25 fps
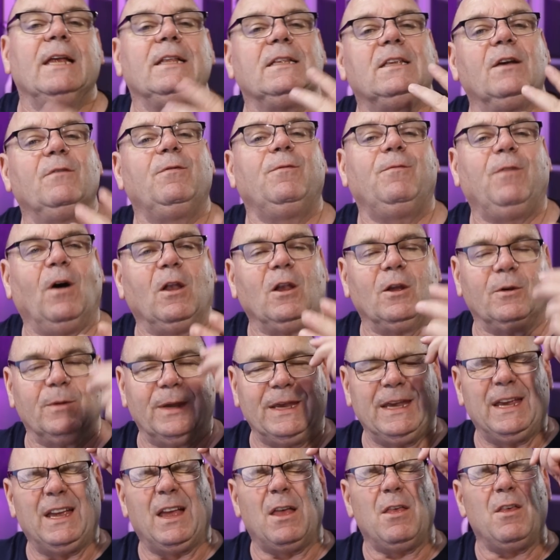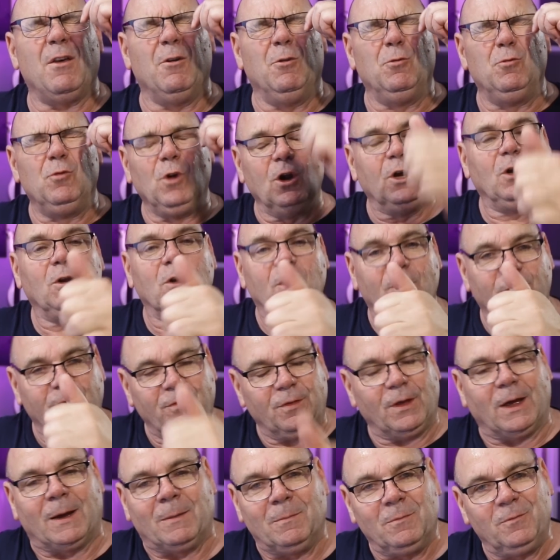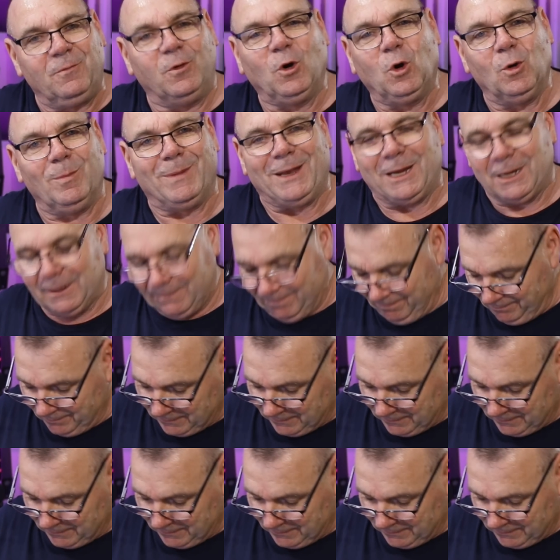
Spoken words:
the following rule of thumb formula,